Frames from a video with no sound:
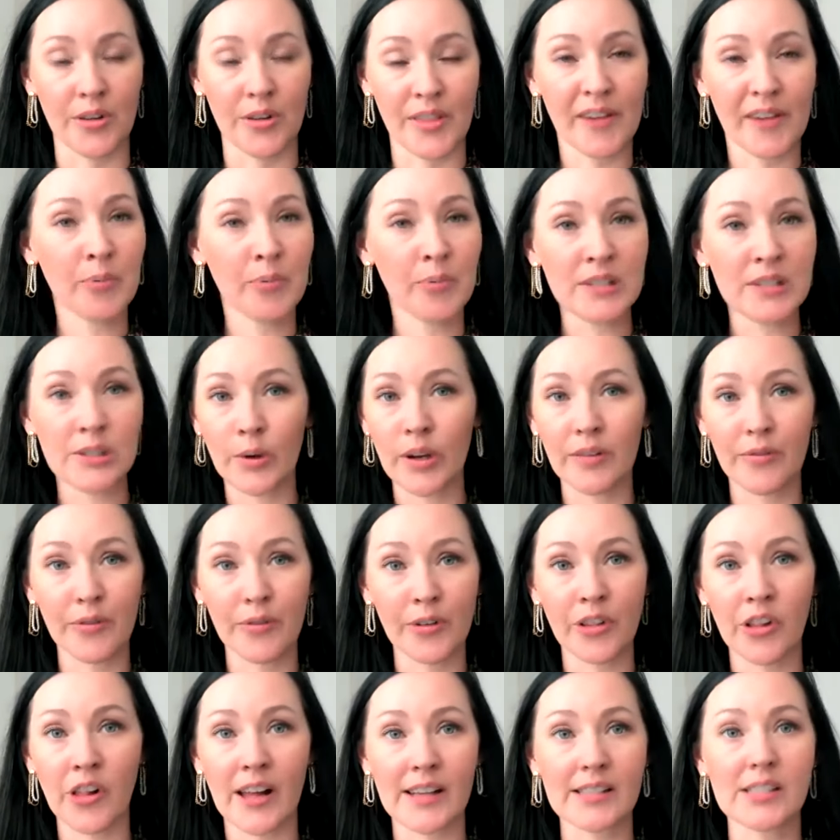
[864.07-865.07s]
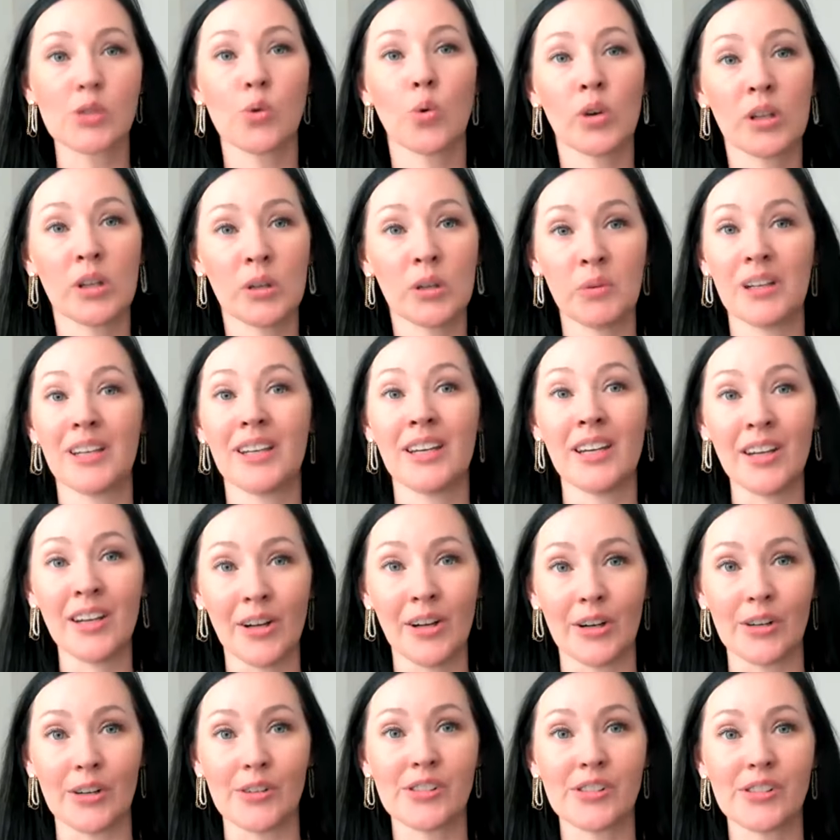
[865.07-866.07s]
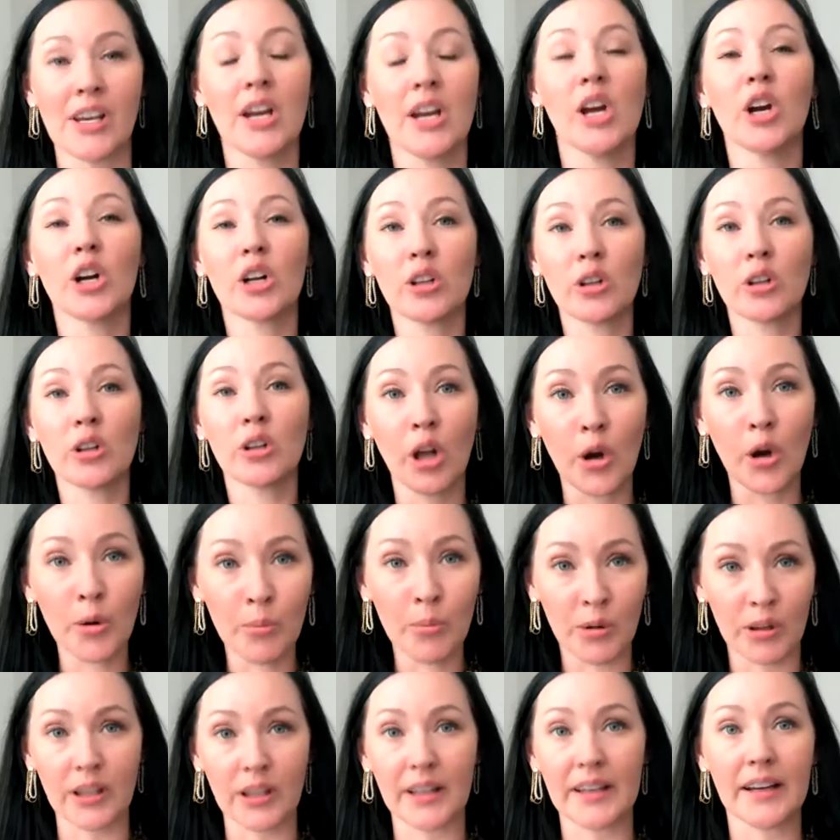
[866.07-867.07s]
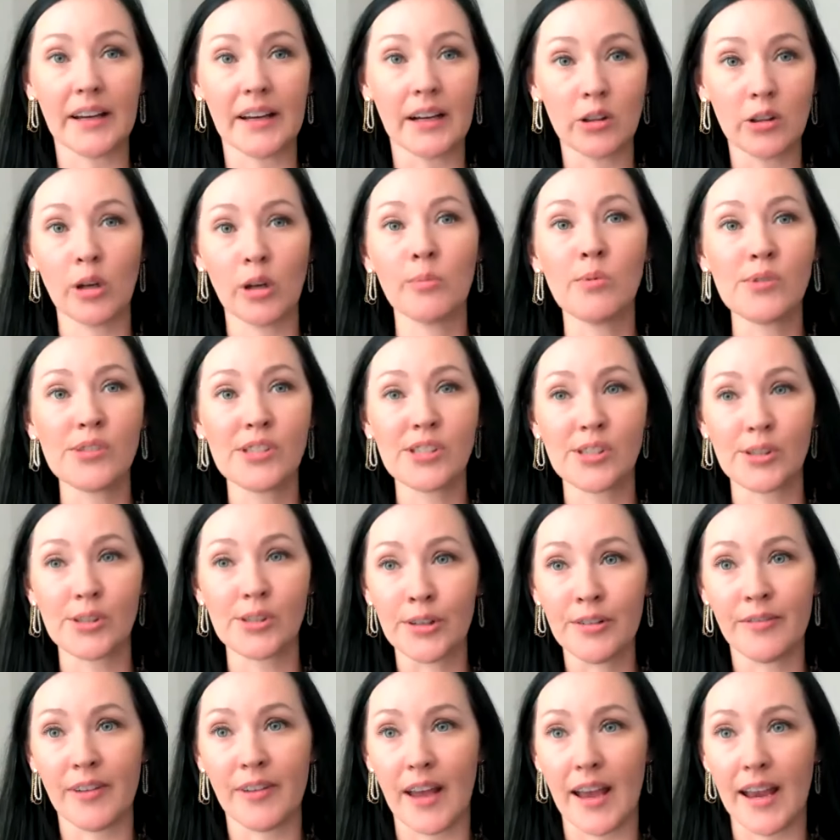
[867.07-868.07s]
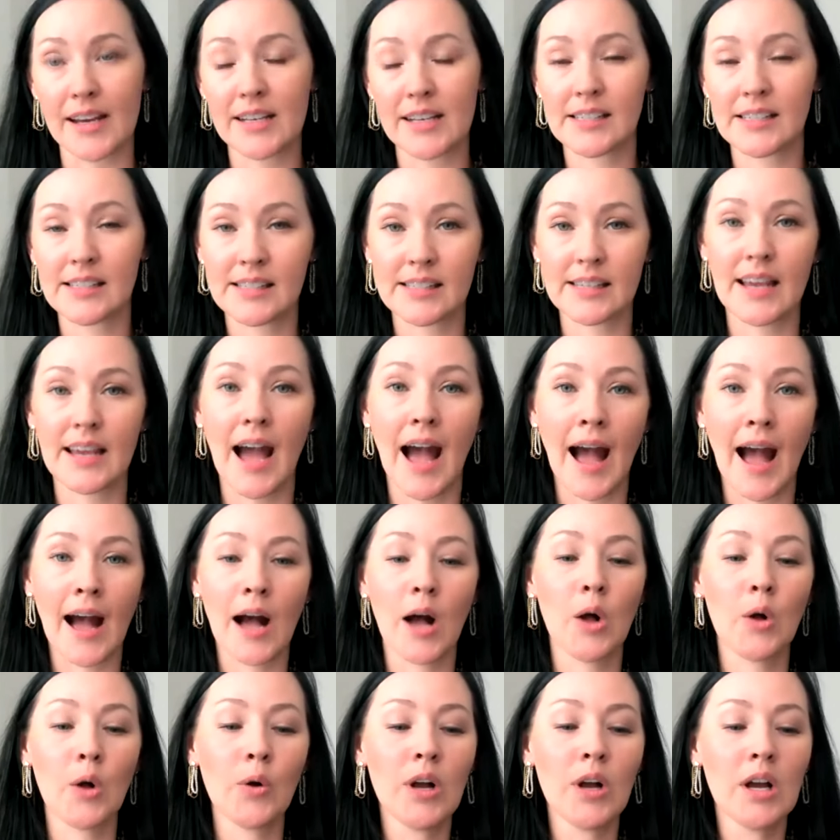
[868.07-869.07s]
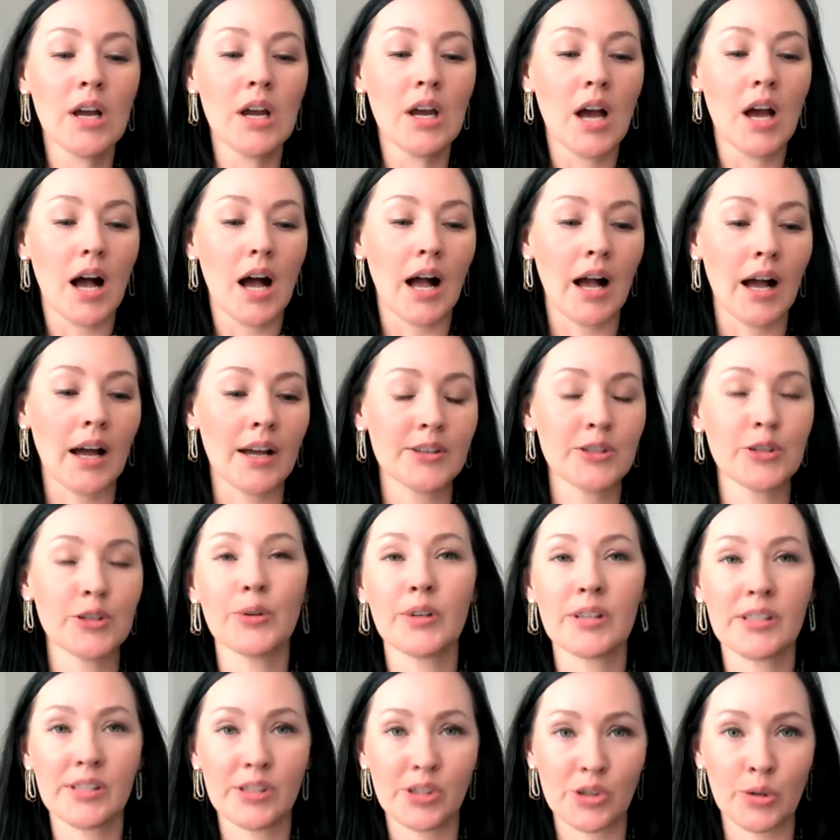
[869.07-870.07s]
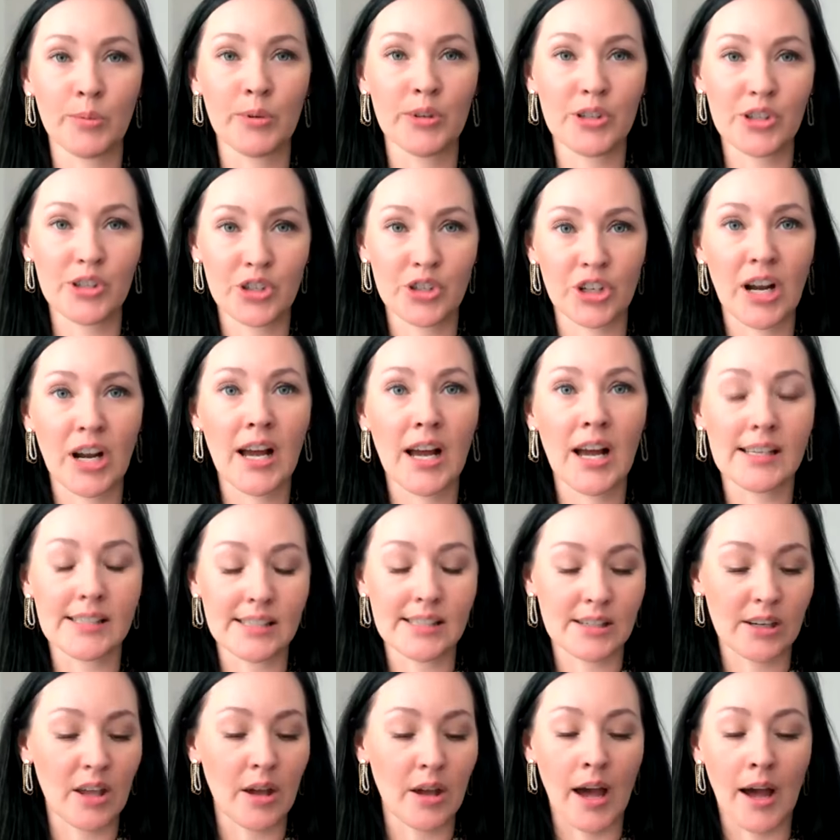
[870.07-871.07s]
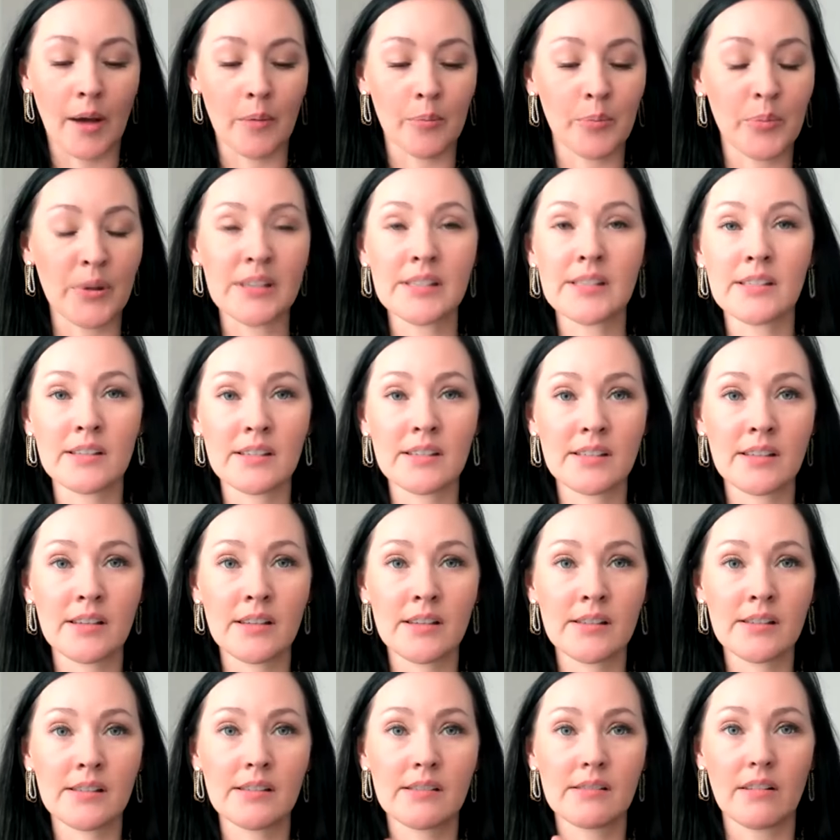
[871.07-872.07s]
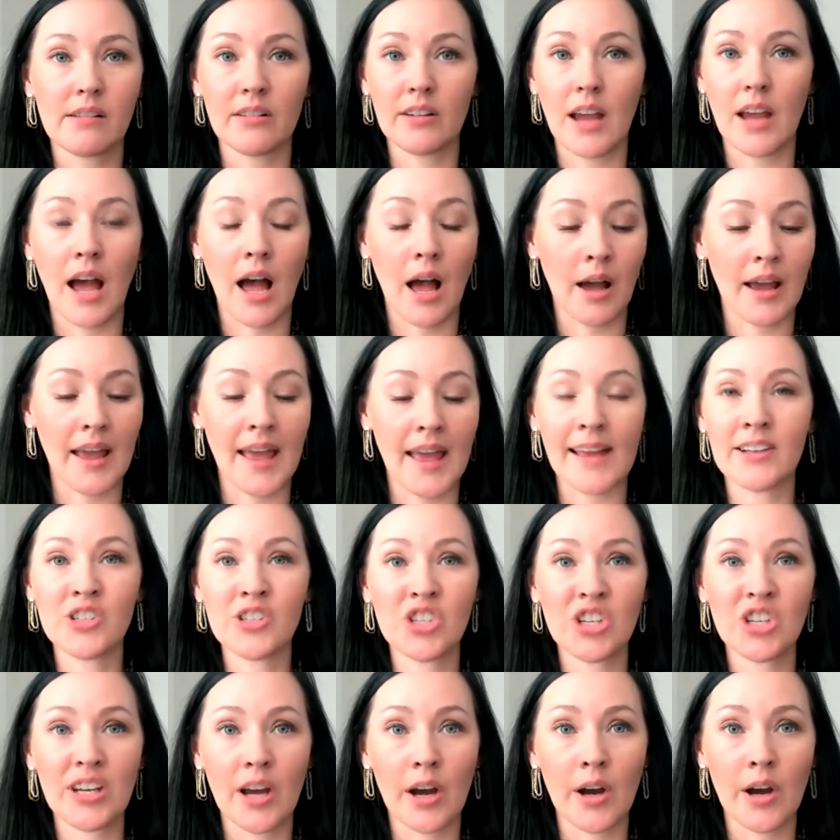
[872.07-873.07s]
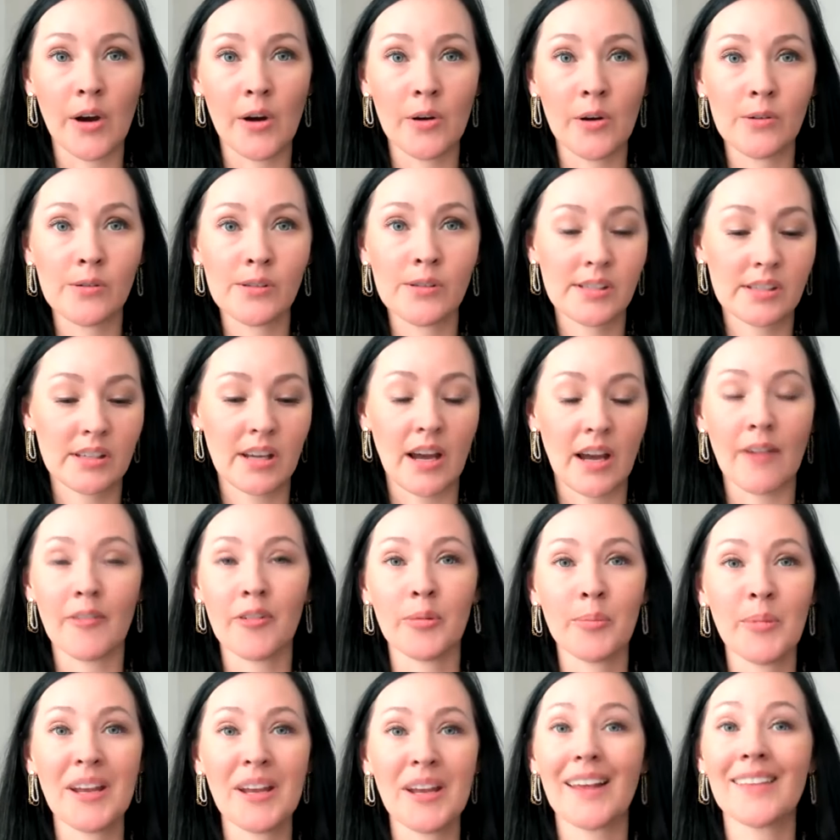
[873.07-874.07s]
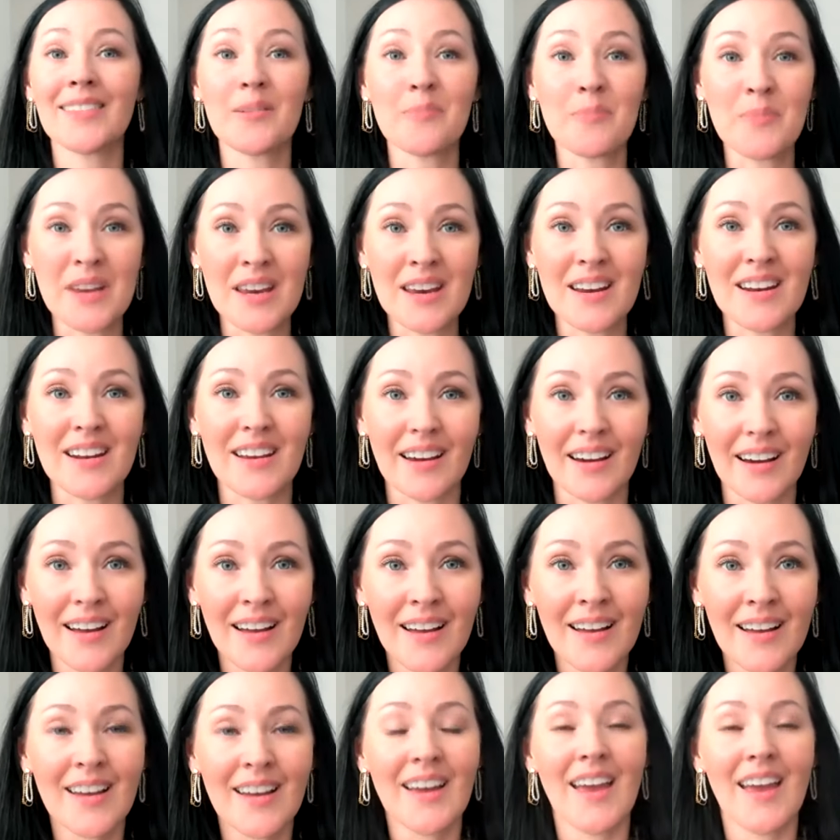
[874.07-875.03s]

They've been doing it for the last 21 years globally, a global survey to see how uh, do consumers trust uh, businesses, uh, NGOs, government, and the media.